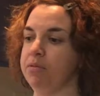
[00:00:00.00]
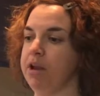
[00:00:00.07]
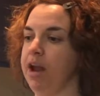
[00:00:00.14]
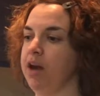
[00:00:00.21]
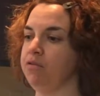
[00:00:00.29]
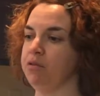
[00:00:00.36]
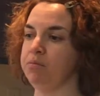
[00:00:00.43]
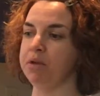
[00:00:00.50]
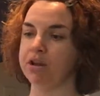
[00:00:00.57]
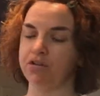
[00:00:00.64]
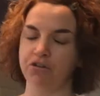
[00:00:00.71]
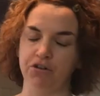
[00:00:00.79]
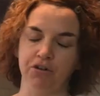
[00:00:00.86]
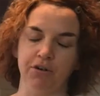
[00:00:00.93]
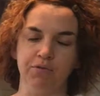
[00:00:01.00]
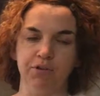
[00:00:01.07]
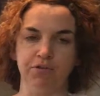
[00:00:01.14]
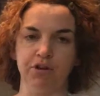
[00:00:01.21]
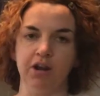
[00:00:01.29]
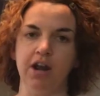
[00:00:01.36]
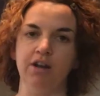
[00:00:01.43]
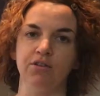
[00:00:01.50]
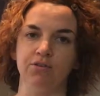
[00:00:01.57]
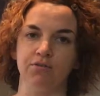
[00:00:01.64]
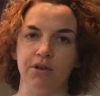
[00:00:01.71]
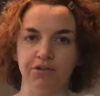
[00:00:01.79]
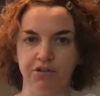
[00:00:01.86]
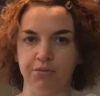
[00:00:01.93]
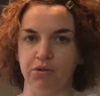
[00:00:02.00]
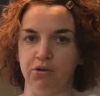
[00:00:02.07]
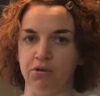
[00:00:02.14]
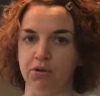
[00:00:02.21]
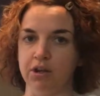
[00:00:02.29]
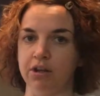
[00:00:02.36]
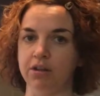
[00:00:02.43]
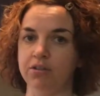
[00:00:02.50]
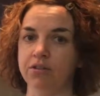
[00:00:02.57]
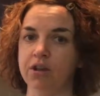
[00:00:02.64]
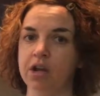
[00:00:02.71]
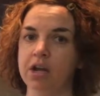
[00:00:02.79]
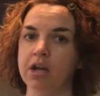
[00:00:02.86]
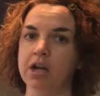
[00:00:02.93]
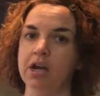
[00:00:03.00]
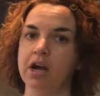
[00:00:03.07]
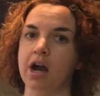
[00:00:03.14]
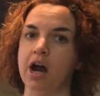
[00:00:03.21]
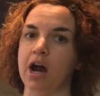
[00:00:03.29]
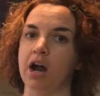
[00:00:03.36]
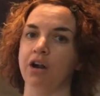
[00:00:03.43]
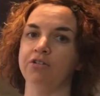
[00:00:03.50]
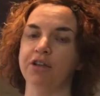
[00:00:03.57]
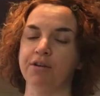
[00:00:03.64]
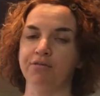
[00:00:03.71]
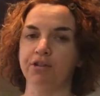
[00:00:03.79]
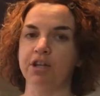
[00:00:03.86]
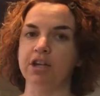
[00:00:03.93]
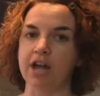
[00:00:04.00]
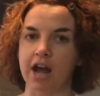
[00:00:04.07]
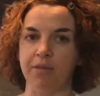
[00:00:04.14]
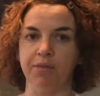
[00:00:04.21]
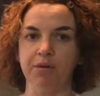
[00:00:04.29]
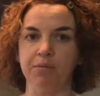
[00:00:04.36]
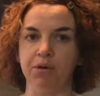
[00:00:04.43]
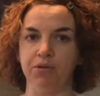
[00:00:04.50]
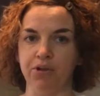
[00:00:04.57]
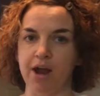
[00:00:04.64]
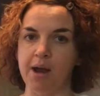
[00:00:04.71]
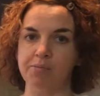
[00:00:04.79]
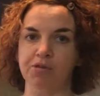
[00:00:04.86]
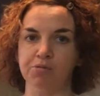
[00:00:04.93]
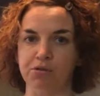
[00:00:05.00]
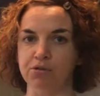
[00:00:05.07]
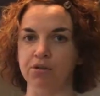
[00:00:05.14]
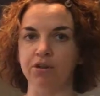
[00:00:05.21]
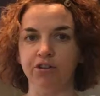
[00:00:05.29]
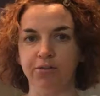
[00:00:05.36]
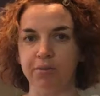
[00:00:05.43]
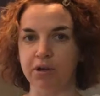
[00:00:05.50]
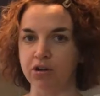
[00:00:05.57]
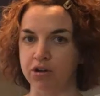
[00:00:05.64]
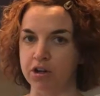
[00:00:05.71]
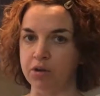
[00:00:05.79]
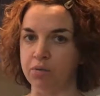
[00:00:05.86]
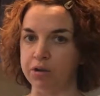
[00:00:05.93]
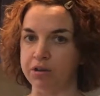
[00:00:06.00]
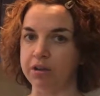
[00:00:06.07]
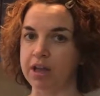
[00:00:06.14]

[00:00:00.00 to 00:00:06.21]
have a mixture of different kinds of vegetable oils, are definitely not the most optimal oils to be cooking with.